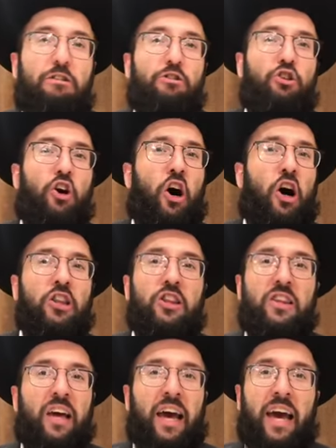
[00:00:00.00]
Don't
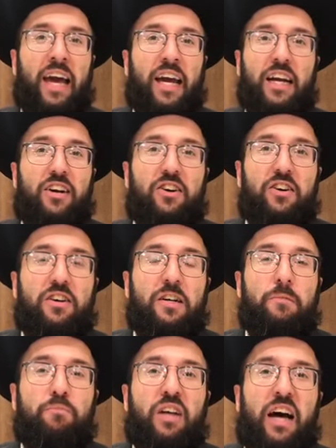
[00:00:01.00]
think
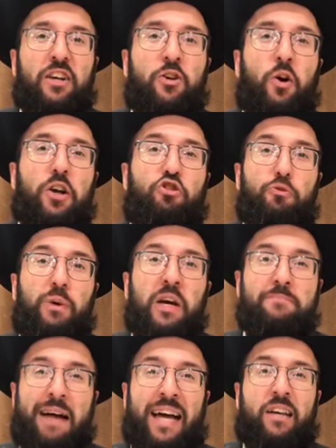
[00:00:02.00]
that in order to be a
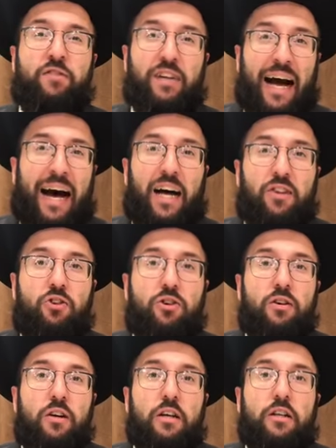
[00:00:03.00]
man of God,
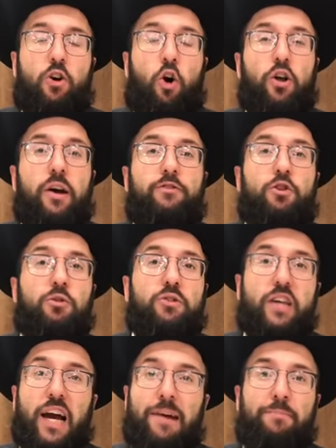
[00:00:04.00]
all you have to do is
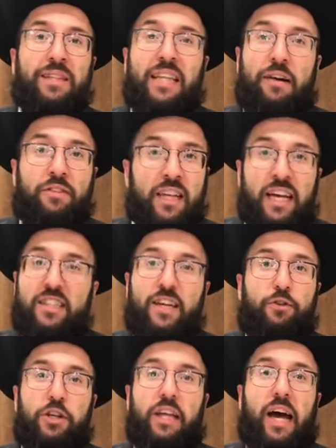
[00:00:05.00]
get up and daven netz
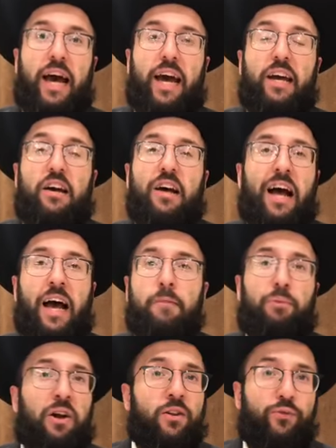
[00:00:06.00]
every day, and
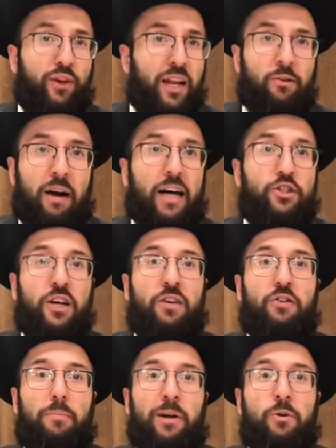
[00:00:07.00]
put on tefillin Rashi and
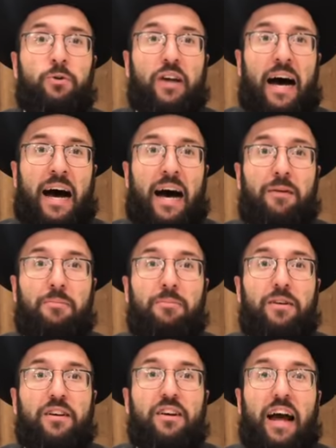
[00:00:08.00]
Rabbeinu Tam,
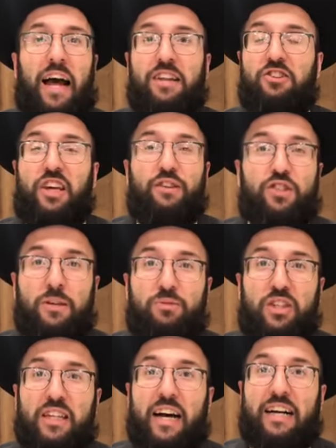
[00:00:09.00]
and give some
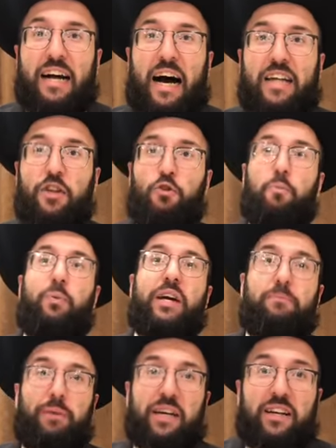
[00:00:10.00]
tzedakah, that you
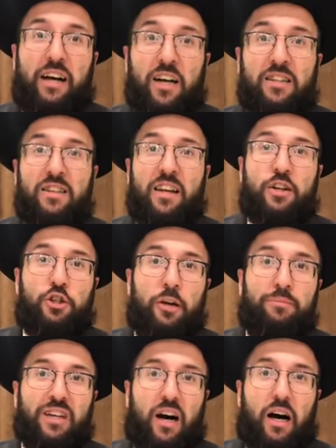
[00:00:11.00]
big guns in
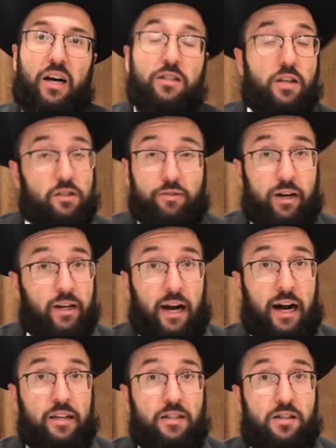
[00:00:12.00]
Hashem's eyes. It's very
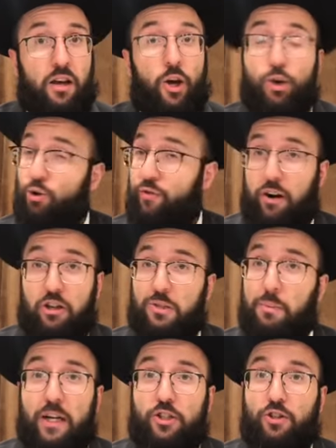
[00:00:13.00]
nice. You're very
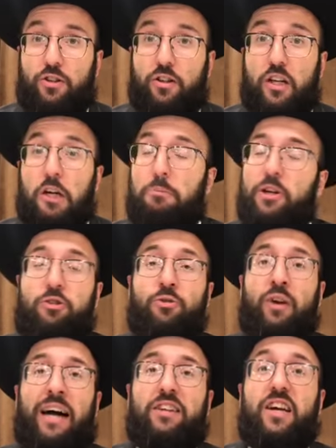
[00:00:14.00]
special. But you're
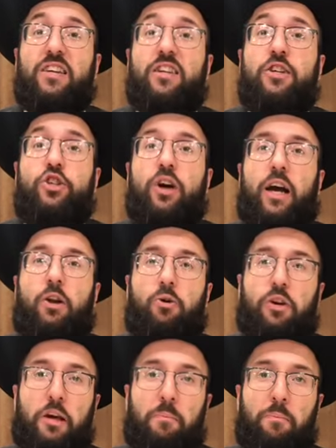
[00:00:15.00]
not yet Isha
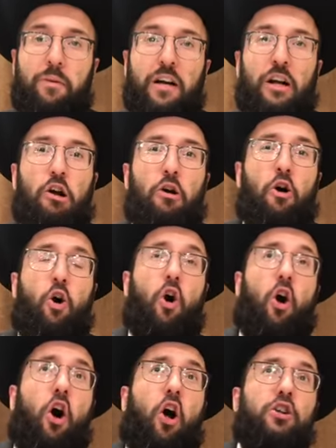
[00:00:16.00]
Elohim.
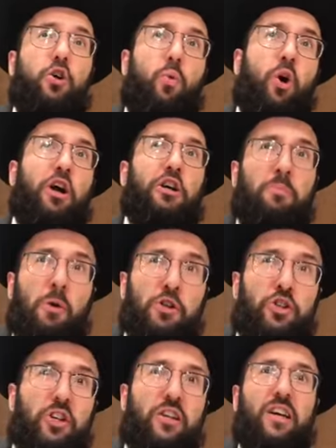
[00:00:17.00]
All the work
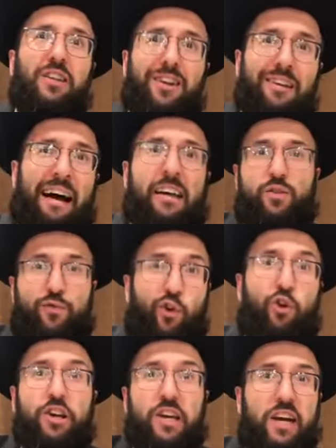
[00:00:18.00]
Moshe did the last
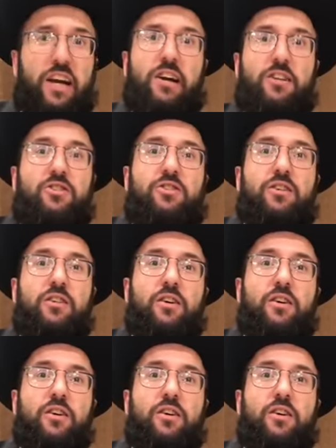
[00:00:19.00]
40 years